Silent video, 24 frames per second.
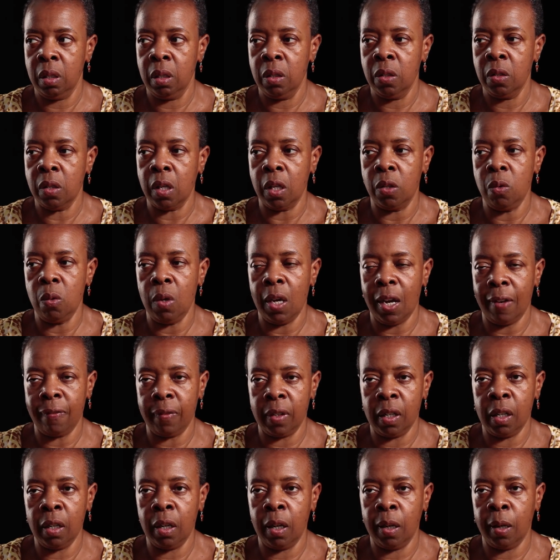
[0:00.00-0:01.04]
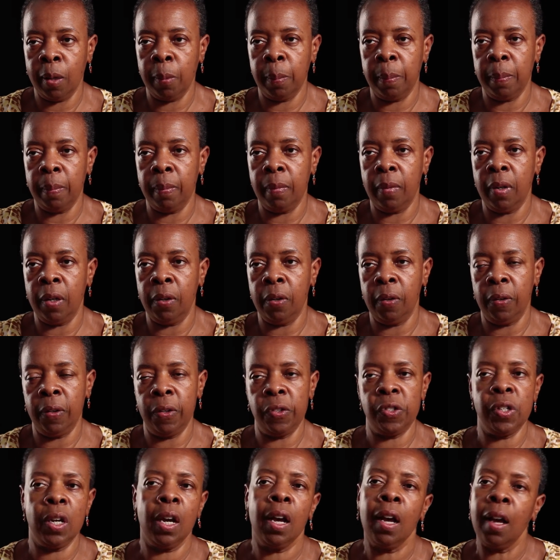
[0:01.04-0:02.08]
So you have to get up and do your
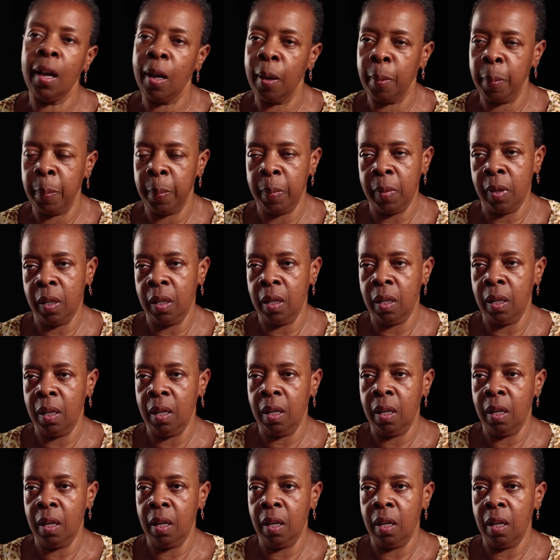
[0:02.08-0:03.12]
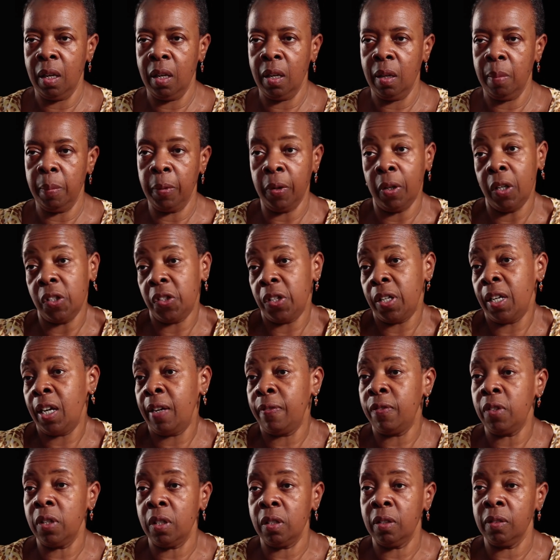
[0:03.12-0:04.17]
job because you
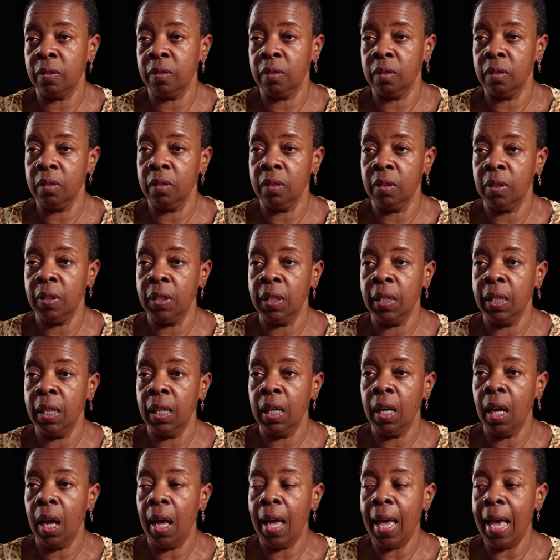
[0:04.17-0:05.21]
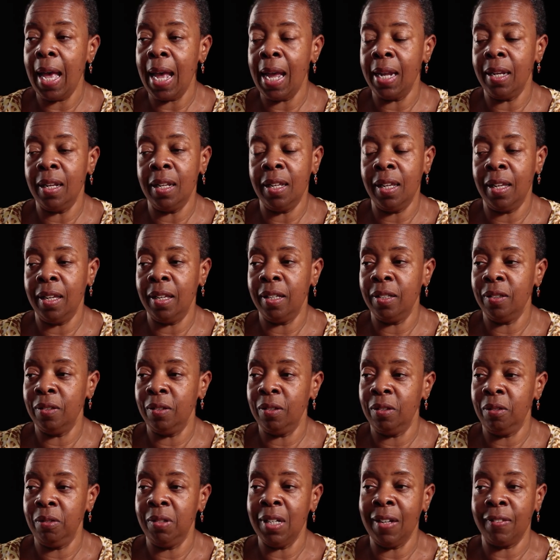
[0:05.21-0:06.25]
have to. And
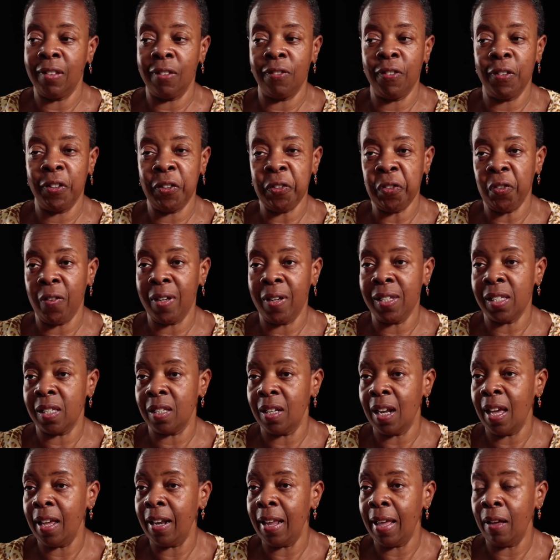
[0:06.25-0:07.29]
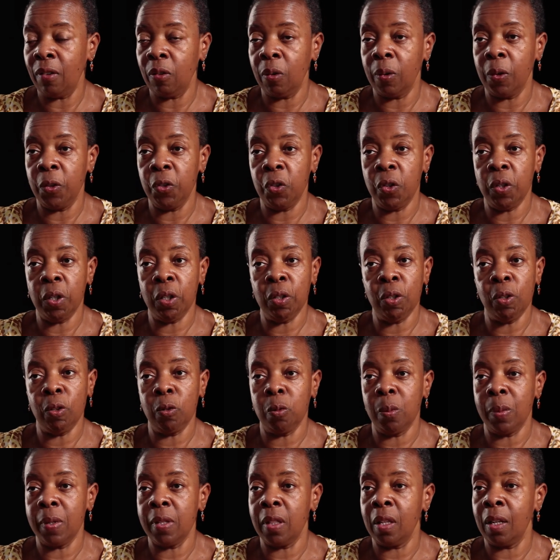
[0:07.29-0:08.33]
then you have to figure the rest of that out on your own,
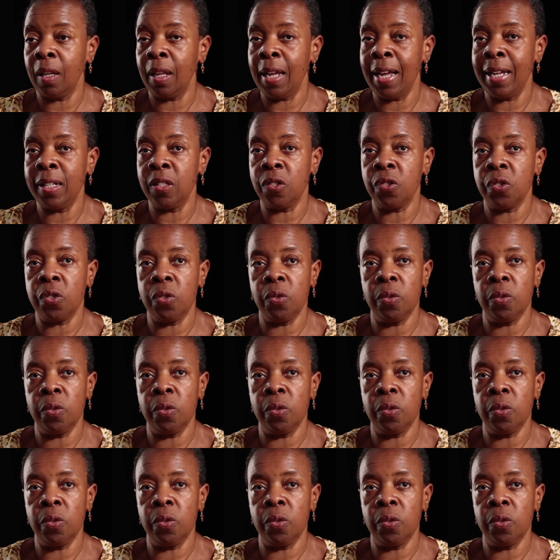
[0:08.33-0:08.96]
whether that's,